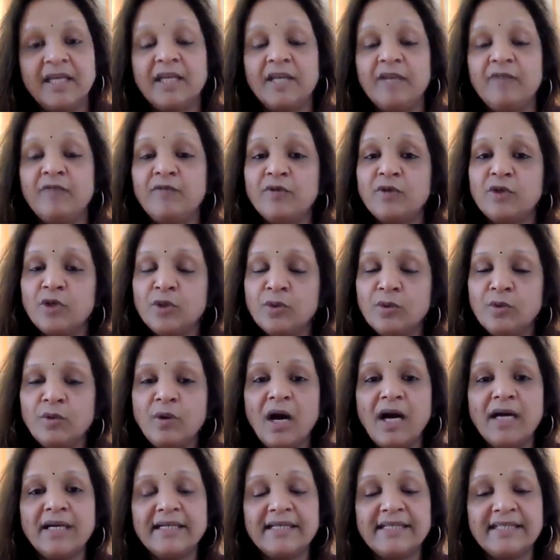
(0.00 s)
If you
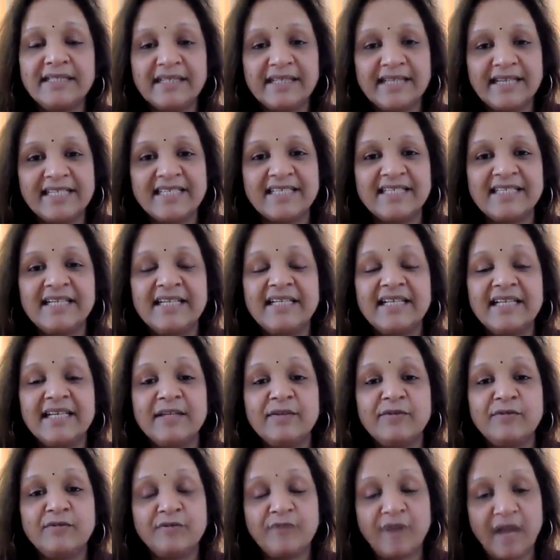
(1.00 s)
are interested
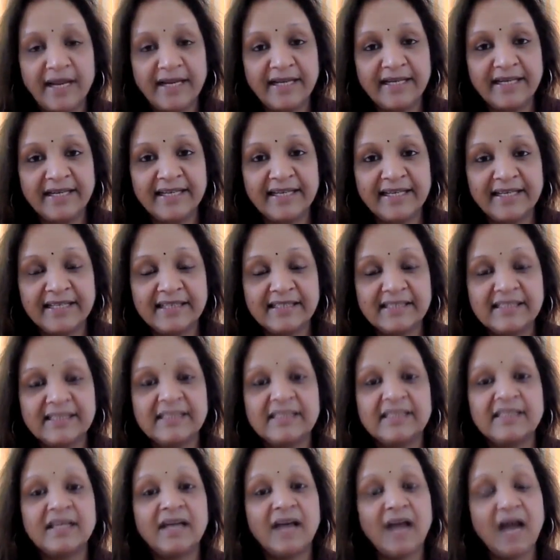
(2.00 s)
in finding
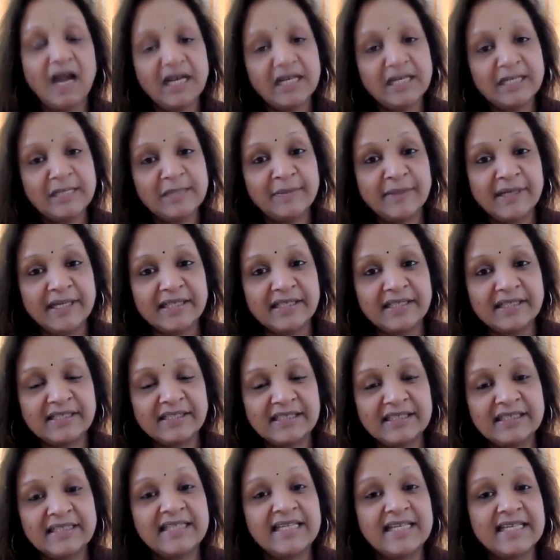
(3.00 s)
the ultimate,
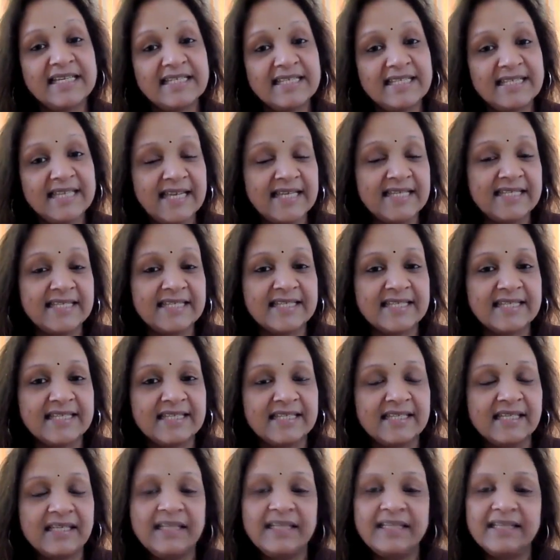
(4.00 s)
the essence,
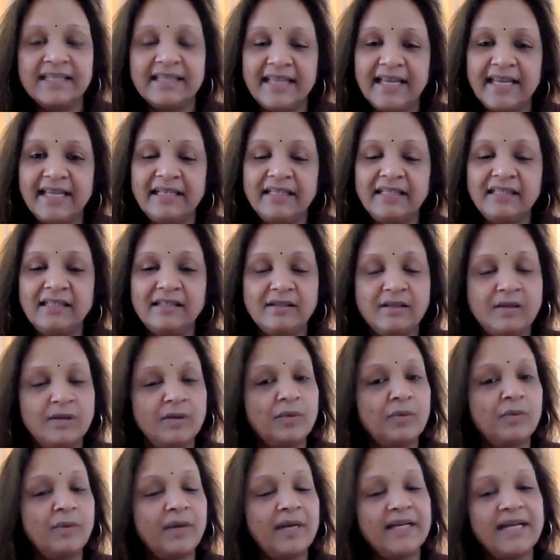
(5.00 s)
then
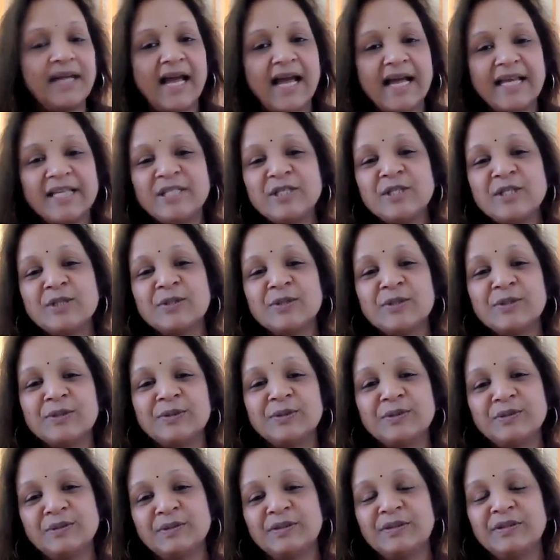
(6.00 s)
one has
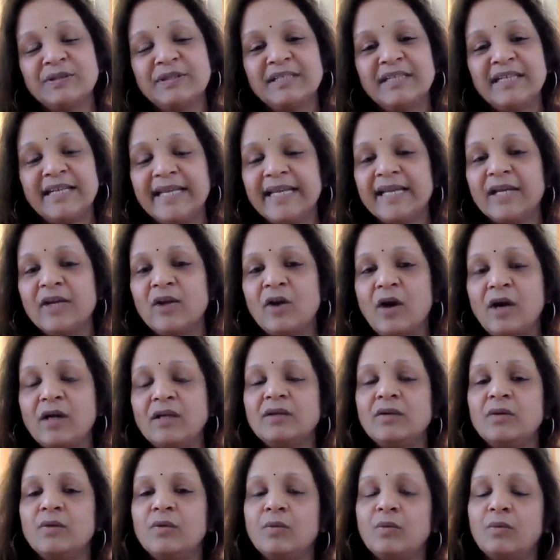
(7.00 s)
to take
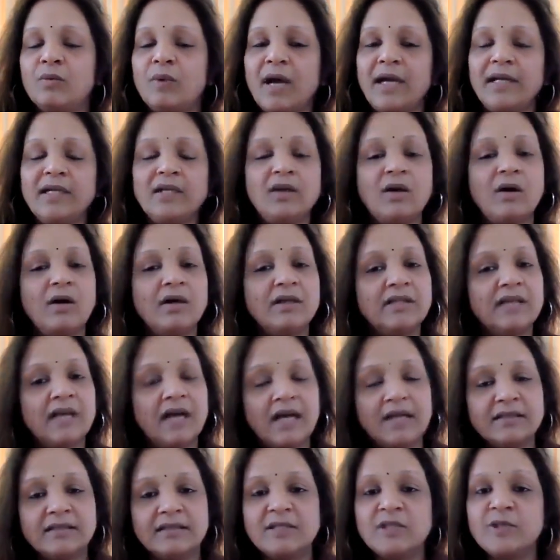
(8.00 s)
on one or the
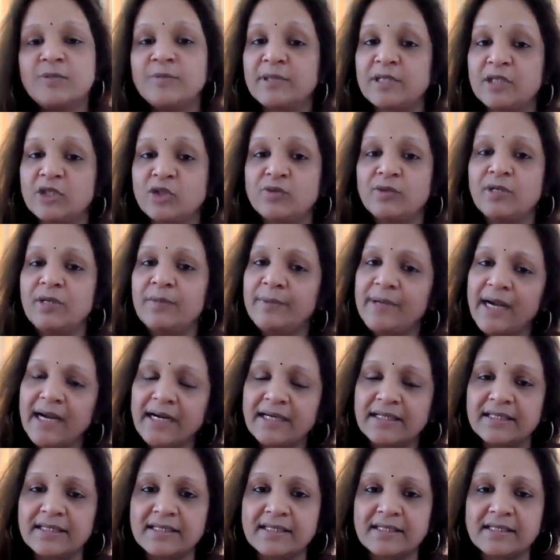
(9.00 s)
other spiritual
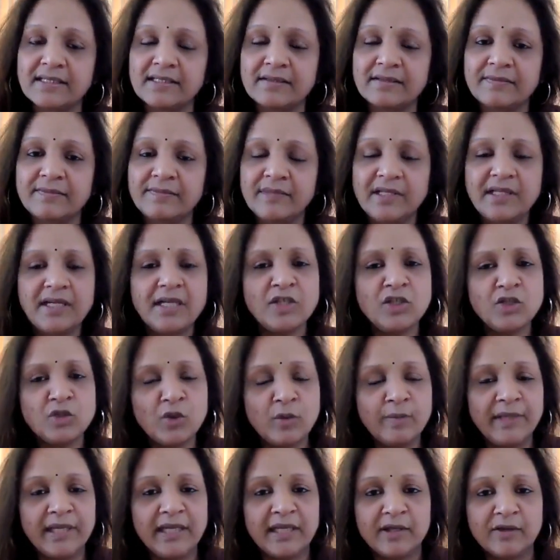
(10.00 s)
practice. There are so
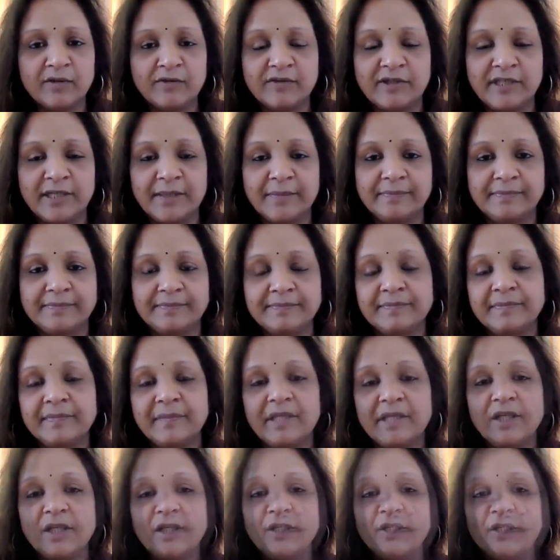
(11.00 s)
many of them.
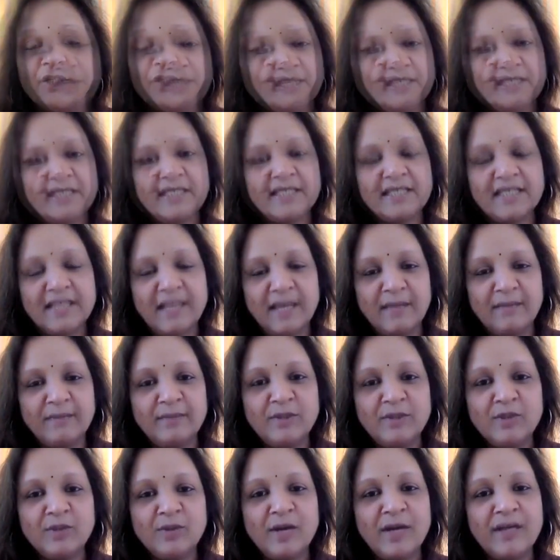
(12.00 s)
Now let us come
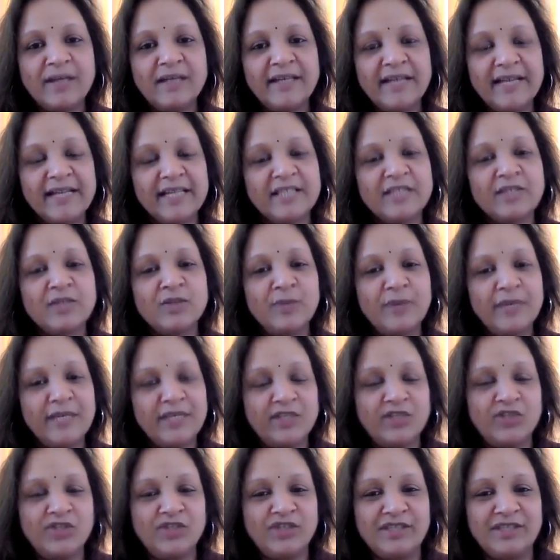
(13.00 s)
to our next
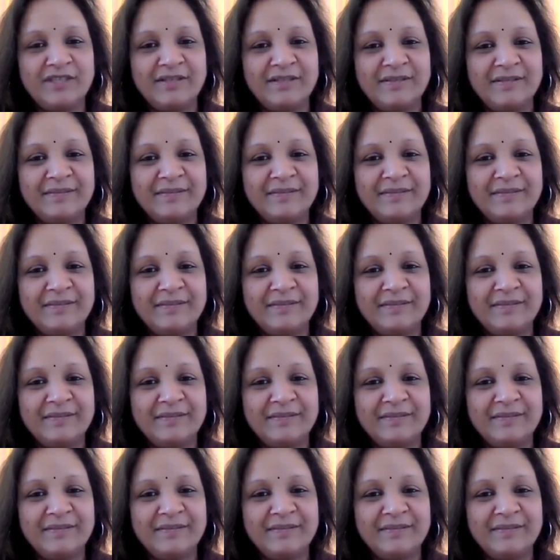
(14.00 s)
question.